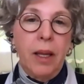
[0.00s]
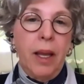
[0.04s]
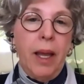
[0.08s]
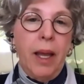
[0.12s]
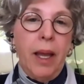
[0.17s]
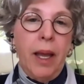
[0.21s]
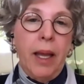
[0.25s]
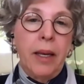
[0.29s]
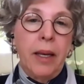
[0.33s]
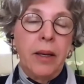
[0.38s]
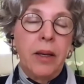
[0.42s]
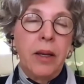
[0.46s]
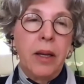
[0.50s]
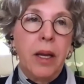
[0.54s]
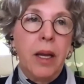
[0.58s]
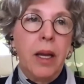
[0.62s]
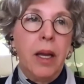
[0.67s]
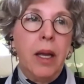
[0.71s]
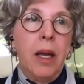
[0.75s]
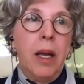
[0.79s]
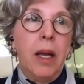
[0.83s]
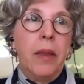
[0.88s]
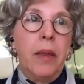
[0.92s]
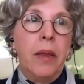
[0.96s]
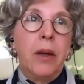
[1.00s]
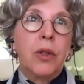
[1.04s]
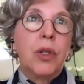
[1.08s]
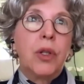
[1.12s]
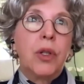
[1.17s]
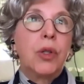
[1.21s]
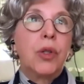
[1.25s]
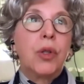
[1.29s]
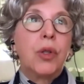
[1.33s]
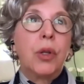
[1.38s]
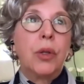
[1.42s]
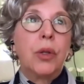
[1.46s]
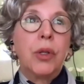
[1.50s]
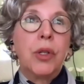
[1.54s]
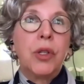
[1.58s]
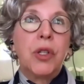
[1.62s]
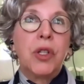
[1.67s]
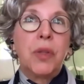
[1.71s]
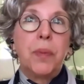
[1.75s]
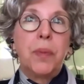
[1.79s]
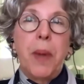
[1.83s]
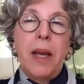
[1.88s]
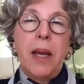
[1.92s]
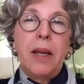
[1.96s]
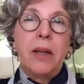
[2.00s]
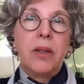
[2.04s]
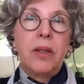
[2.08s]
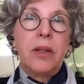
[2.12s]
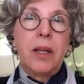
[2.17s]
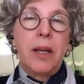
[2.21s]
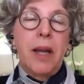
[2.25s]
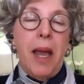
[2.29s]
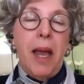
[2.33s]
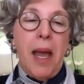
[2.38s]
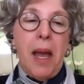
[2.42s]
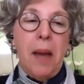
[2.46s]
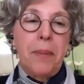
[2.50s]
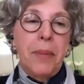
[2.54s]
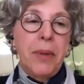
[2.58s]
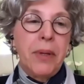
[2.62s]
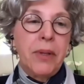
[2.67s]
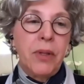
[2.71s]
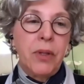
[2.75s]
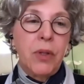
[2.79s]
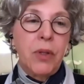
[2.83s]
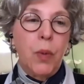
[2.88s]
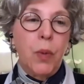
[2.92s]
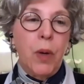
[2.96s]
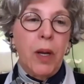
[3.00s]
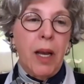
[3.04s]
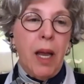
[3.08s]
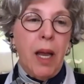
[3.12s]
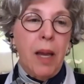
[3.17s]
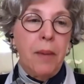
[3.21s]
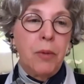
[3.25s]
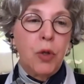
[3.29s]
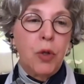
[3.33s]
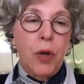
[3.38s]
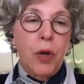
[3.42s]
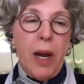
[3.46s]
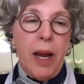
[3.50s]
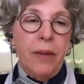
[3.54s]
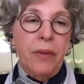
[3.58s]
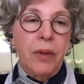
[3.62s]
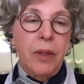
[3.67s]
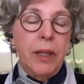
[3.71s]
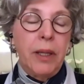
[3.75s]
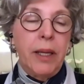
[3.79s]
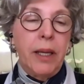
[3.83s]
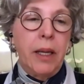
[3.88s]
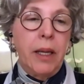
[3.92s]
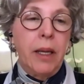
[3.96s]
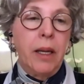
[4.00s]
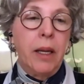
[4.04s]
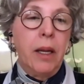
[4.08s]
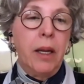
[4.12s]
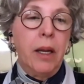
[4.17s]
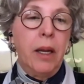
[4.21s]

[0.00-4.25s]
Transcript: And there's a certain space that happens when I'm traveling,